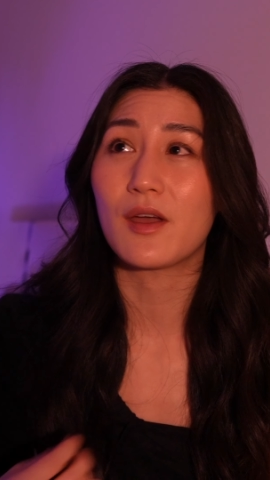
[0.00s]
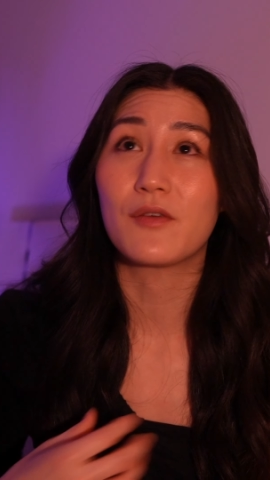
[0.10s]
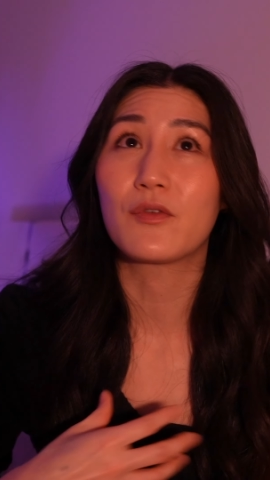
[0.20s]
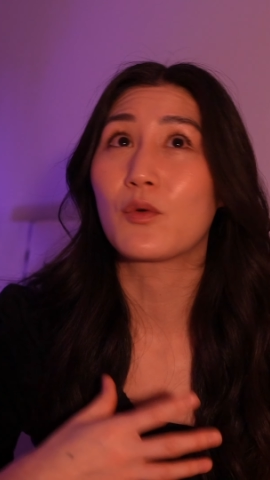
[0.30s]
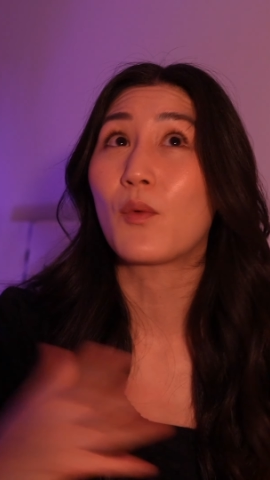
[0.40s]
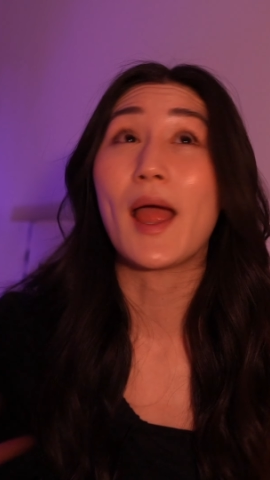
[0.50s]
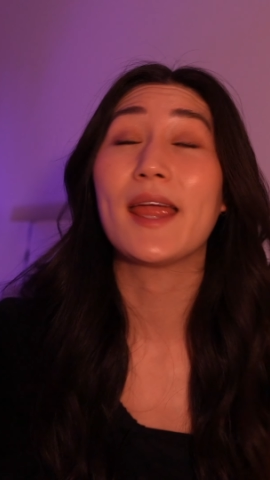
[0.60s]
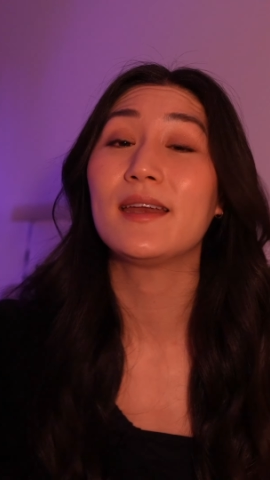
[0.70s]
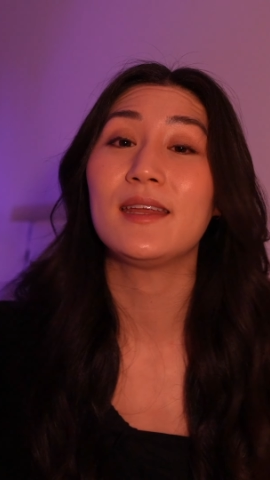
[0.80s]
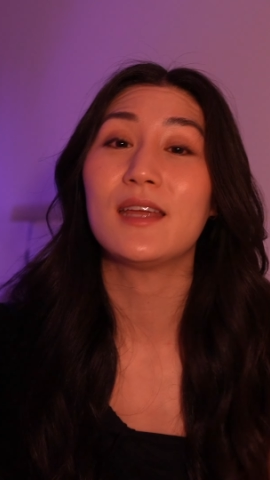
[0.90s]
a
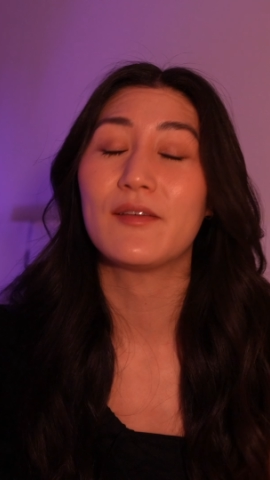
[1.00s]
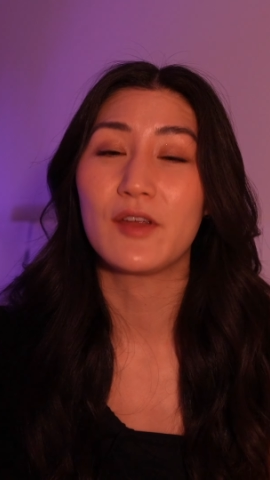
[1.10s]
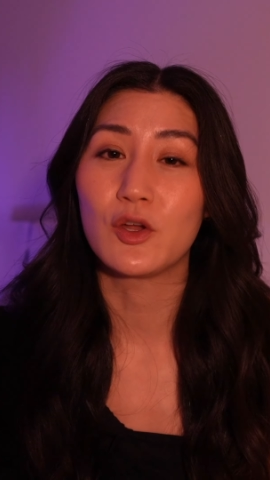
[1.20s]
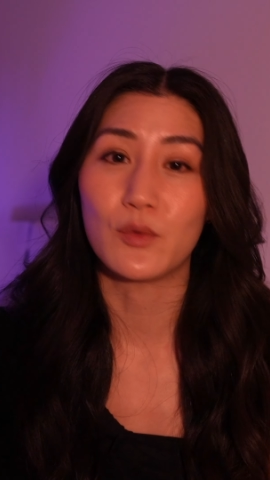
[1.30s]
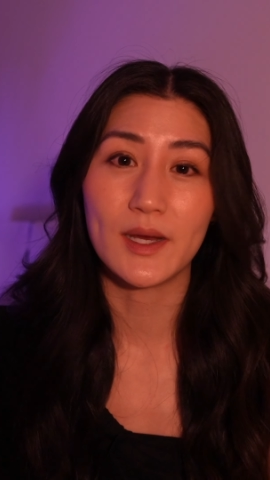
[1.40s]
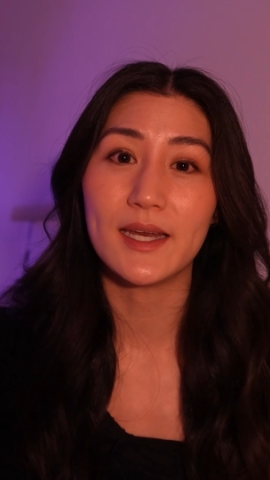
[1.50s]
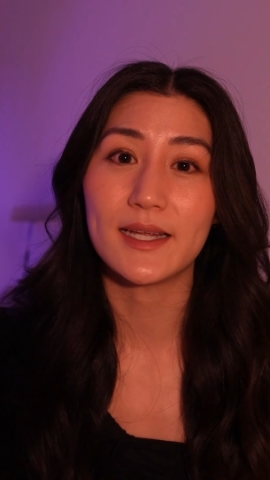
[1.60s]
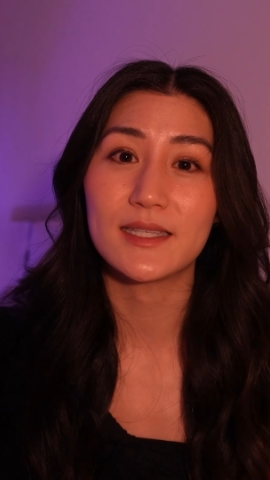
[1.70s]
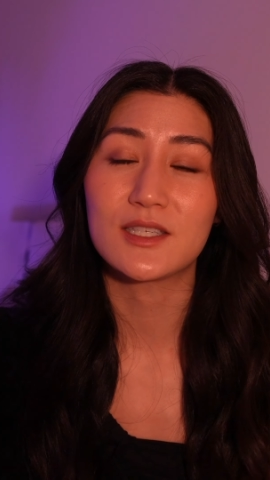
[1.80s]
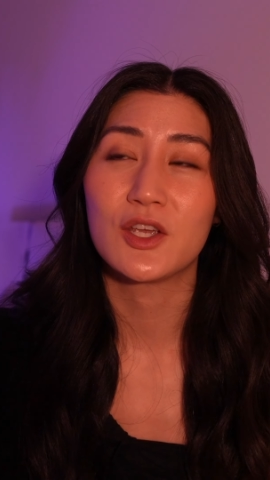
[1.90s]
variety of
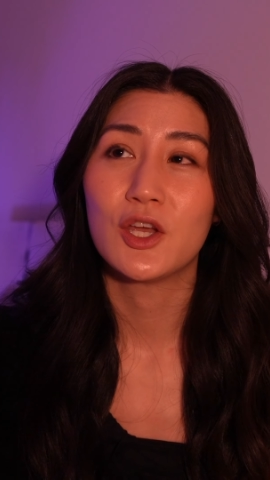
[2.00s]
ingredients.